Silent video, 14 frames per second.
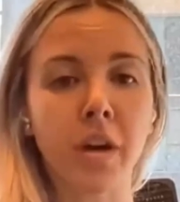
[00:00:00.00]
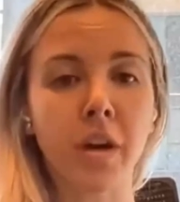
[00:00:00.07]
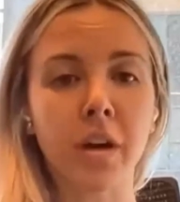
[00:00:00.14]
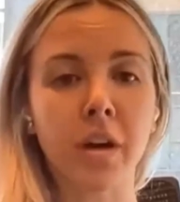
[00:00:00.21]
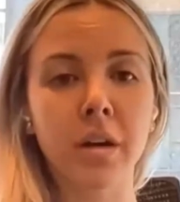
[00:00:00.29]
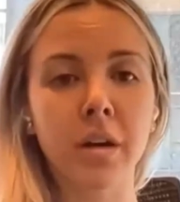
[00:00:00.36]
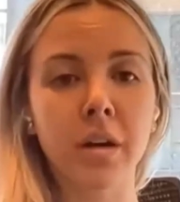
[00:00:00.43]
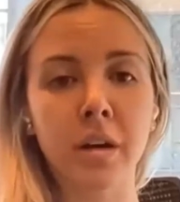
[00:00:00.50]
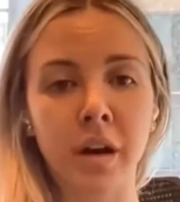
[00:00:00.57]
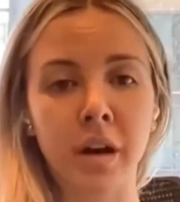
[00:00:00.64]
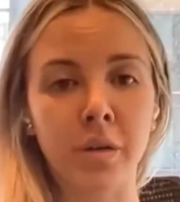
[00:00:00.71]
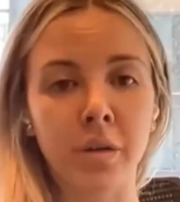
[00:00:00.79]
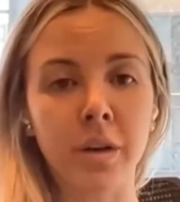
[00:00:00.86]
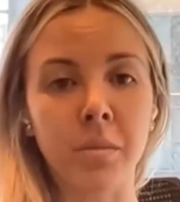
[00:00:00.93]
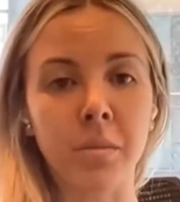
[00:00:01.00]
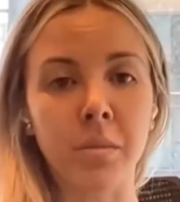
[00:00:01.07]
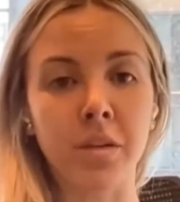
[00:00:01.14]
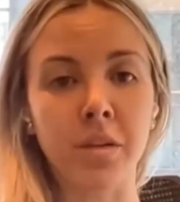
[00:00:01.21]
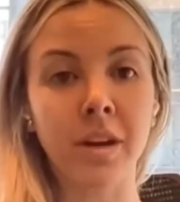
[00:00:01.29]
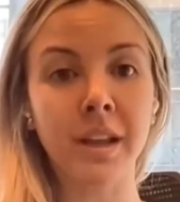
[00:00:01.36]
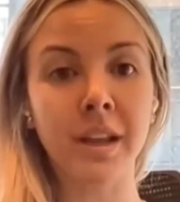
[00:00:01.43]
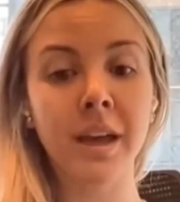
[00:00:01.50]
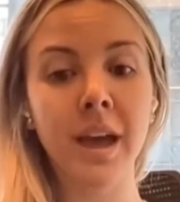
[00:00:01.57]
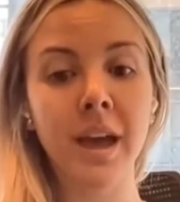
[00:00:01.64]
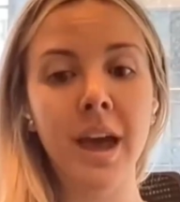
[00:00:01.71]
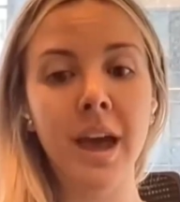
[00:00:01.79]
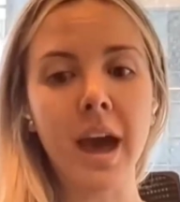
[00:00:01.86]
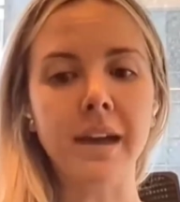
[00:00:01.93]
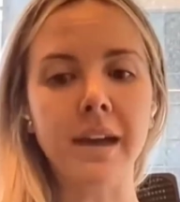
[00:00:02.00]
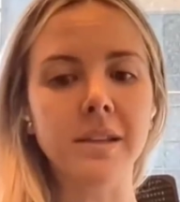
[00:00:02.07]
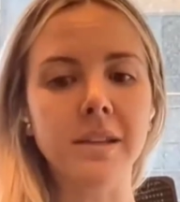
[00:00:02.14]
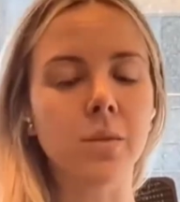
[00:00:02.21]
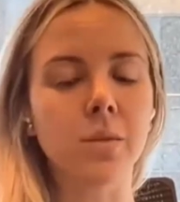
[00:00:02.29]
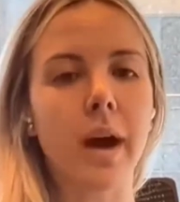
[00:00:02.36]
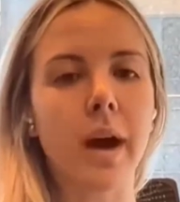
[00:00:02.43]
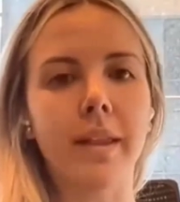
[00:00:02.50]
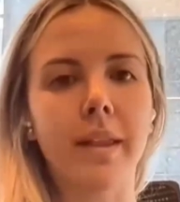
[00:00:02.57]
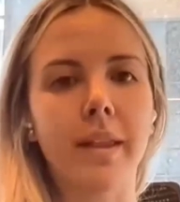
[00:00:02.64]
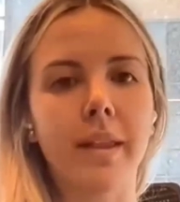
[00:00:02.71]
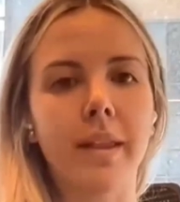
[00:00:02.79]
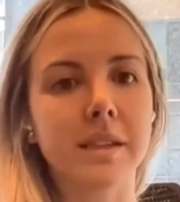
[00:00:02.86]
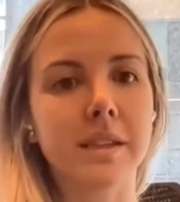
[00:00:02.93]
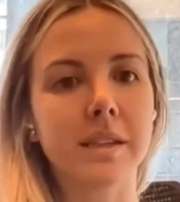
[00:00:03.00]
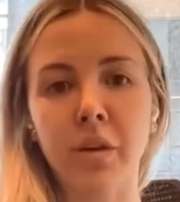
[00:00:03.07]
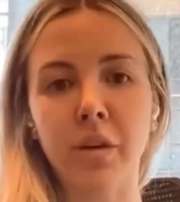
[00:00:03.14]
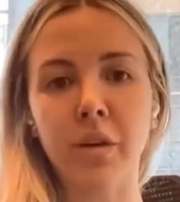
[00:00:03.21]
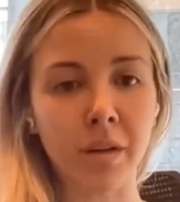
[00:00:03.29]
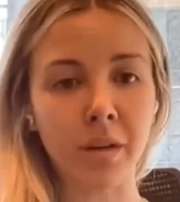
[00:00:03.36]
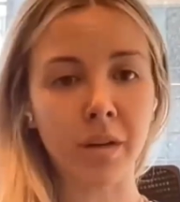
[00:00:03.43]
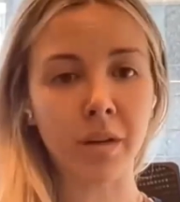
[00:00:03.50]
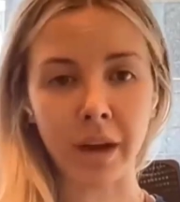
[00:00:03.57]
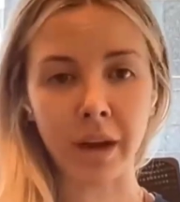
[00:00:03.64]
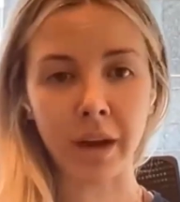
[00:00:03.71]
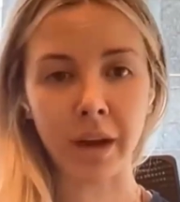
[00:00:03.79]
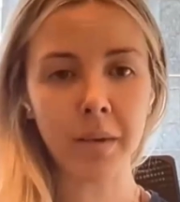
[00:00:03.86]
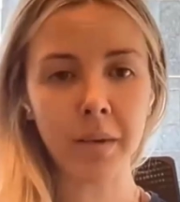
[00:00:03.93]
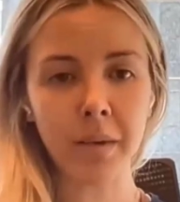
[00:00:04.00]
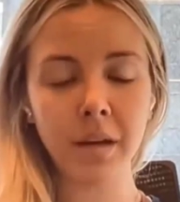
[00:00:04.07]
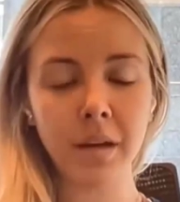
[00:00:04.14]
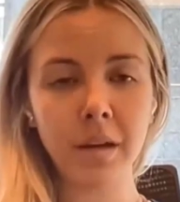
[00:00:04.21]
the Cardano community as well as the crypto environment?